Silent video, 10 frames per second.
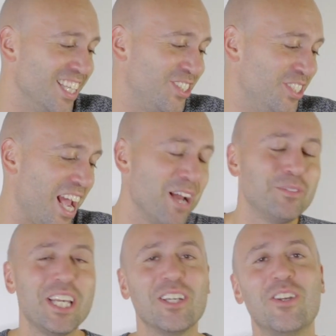Today I'm
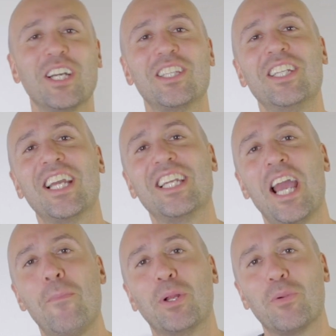taking a look at the
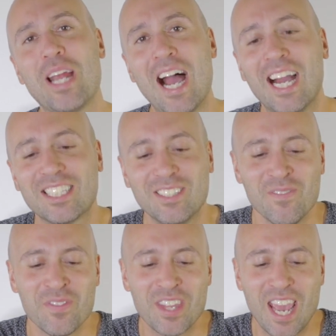Nike Epic React.
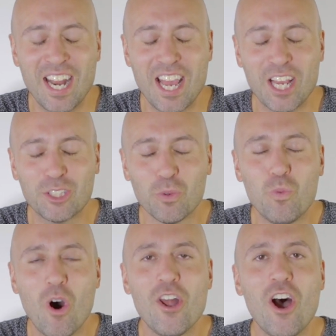It is
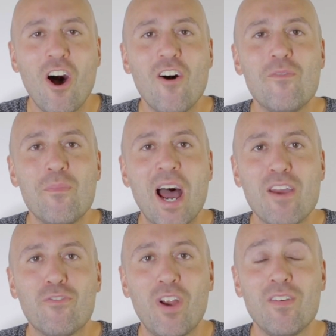one of
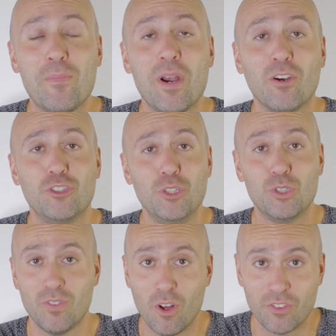my favorite pair of
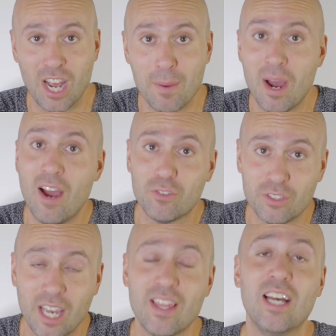shoes of all time. I have to
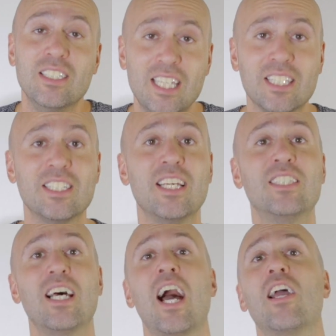say that, yes it
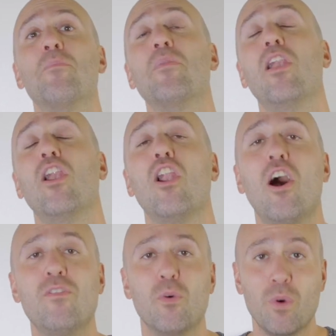is. I am in
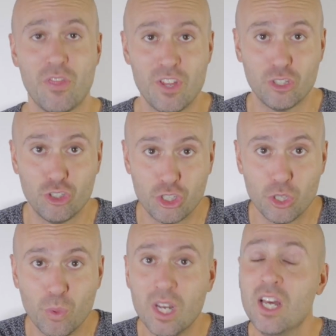love with this
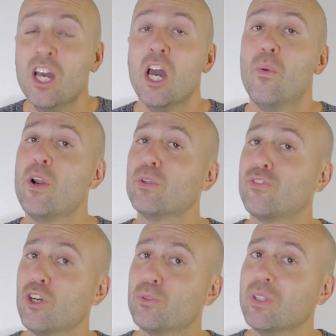shoe. When it
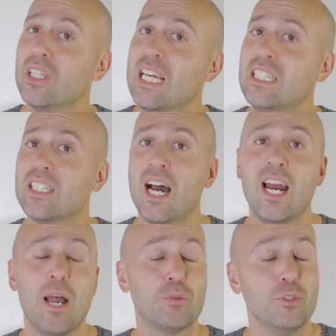was first released,
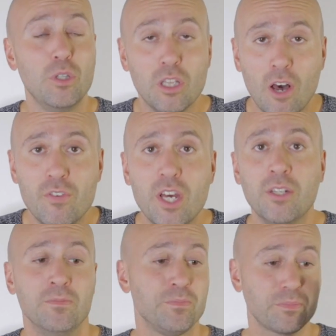I absolutely loved
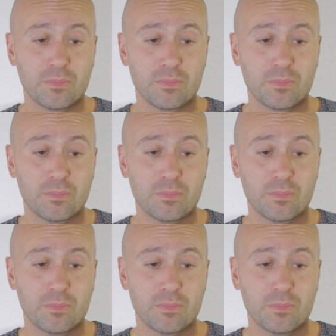it.